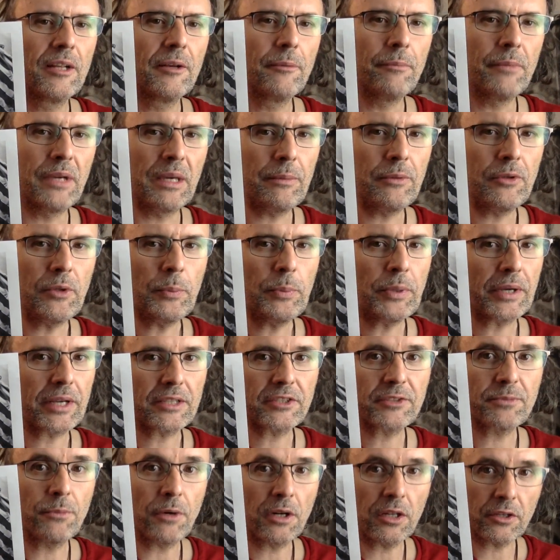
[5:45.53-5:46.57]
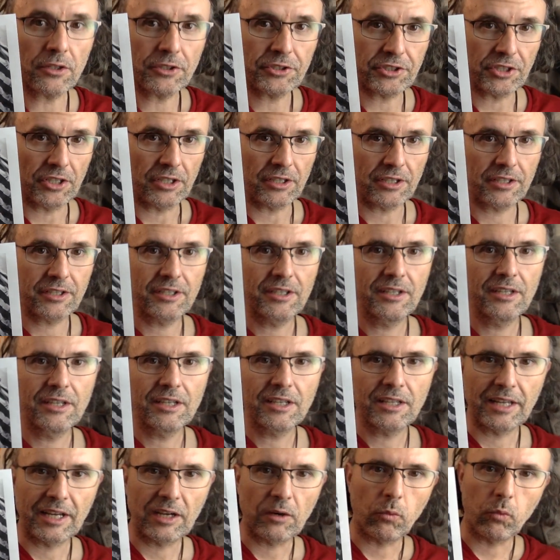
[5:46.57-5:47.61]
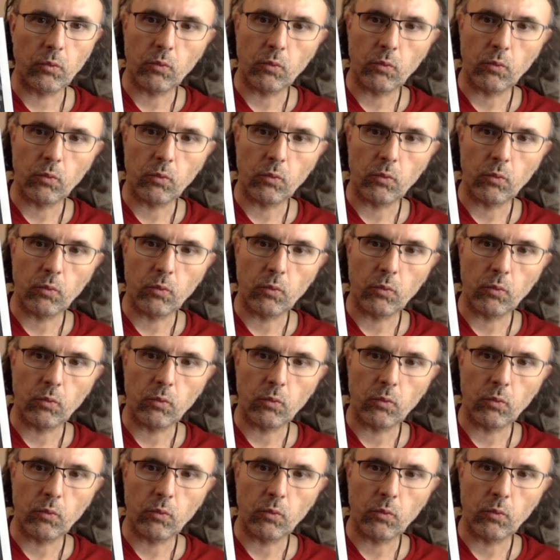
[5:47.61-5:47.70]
Maybe you pick a smaller chunk, like